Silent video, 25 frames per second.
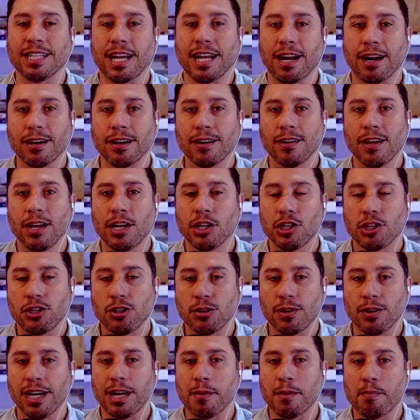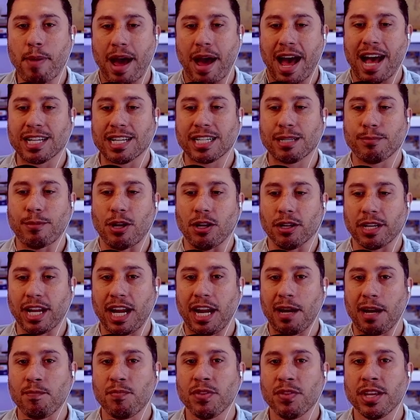there during a basketball
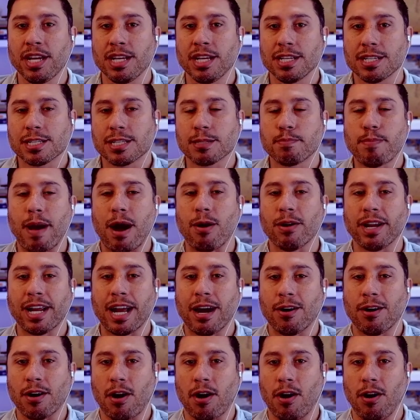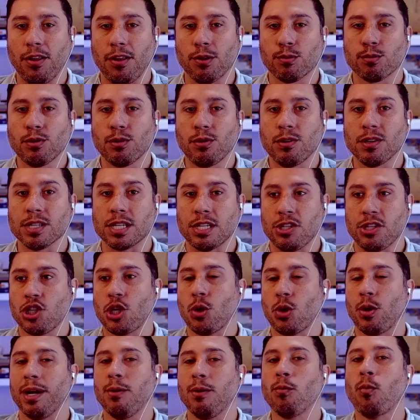game, spouting out all the rules and
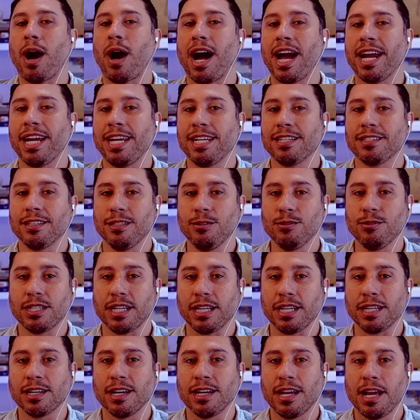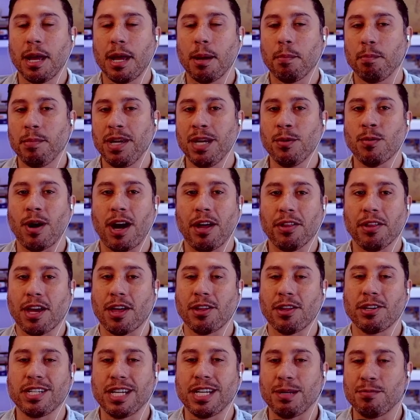showing why he's losing. Meanwhile, the
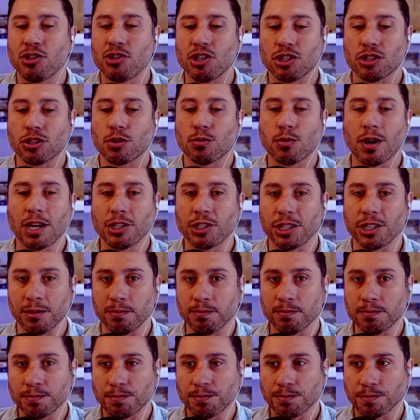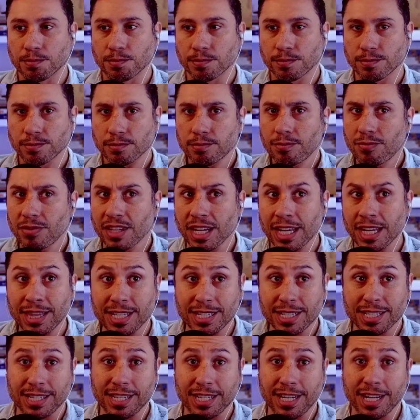other team's just crushing him.
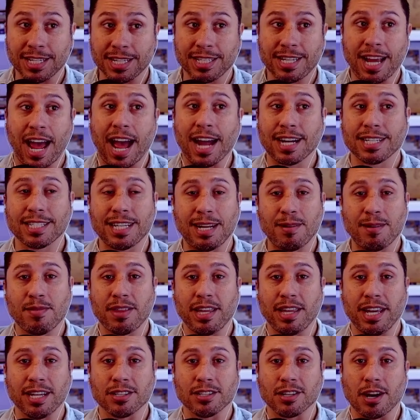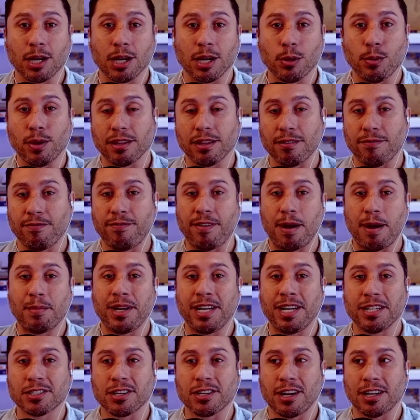This is the exact same thing as arguing with a
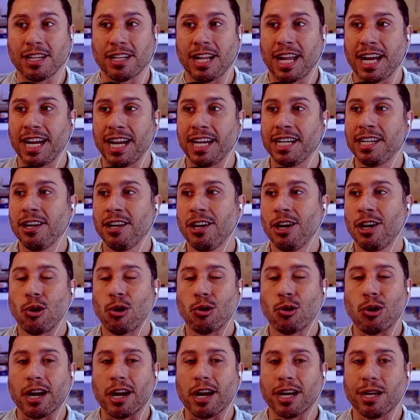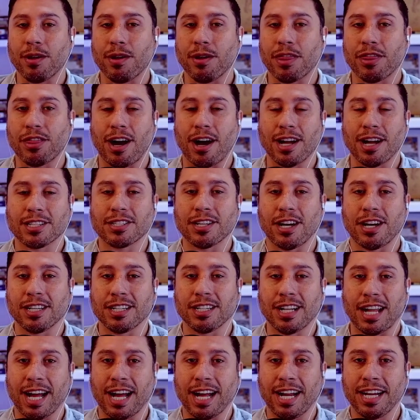feminist online or arguing with thoughts
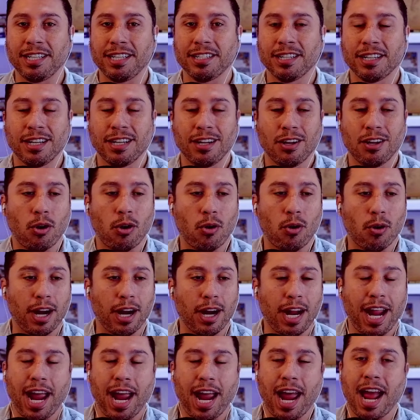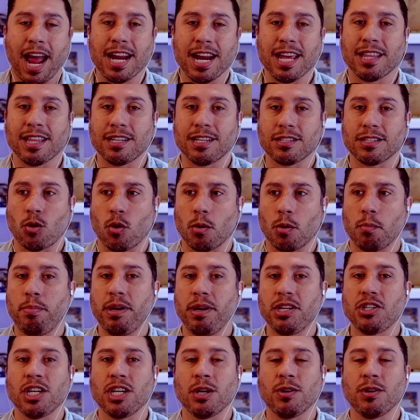online or any of this, or
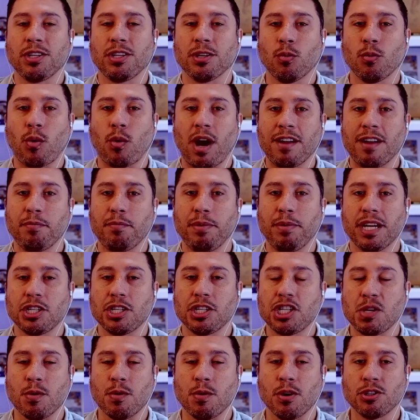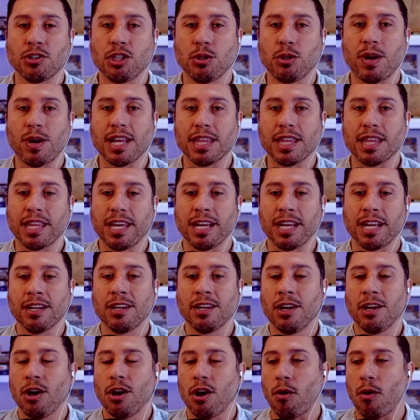bitching with your wife because you won't do anything,
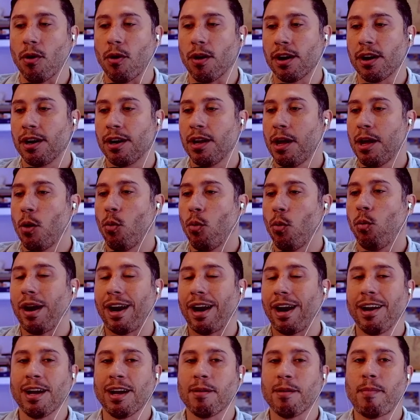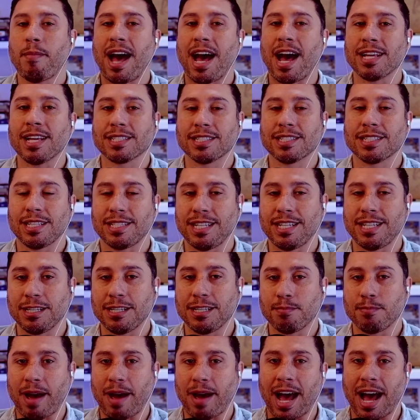or wearing a mask that
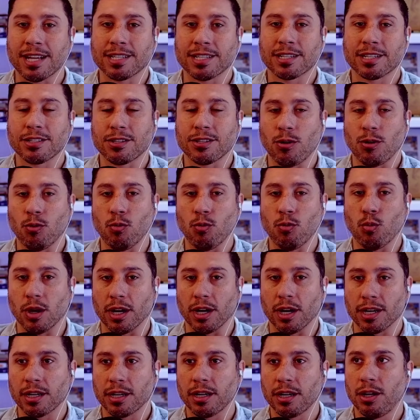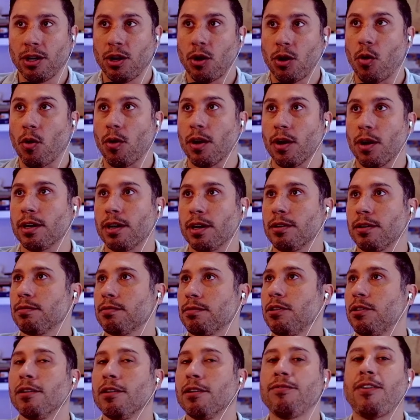says masks don't work, or
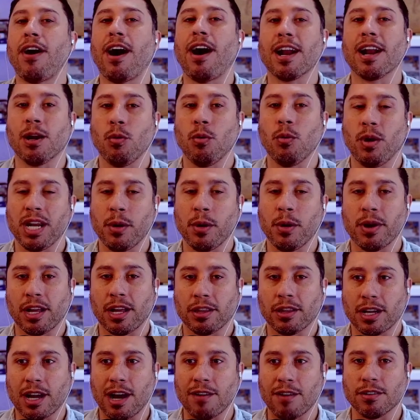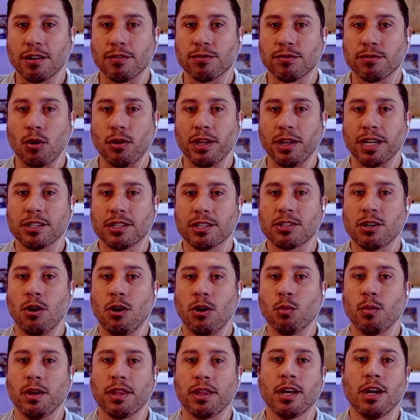Nirvana when he went on the cover of Rolling
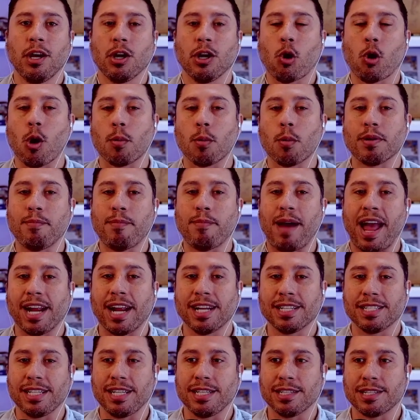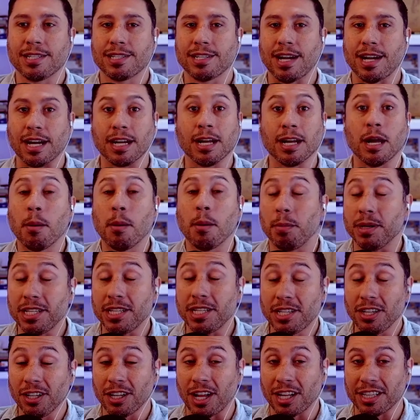Stone with corporate magazines suck, but he's
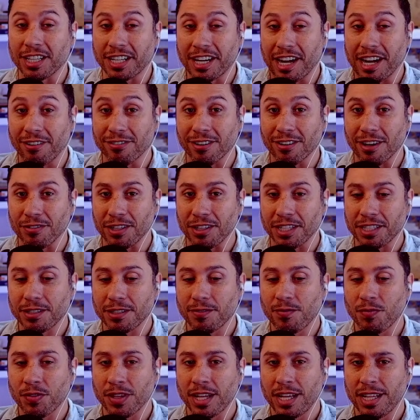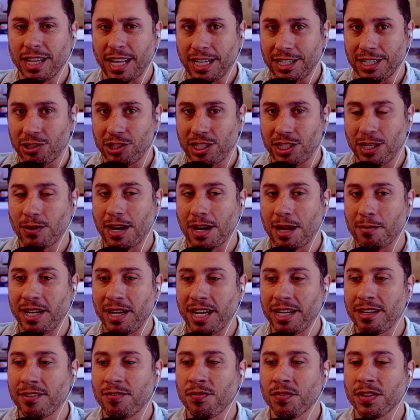still on the cover of it. Like, do you see what I
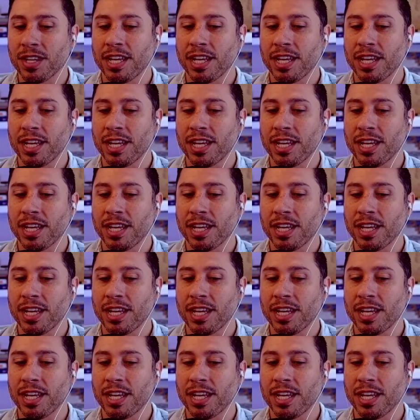mean?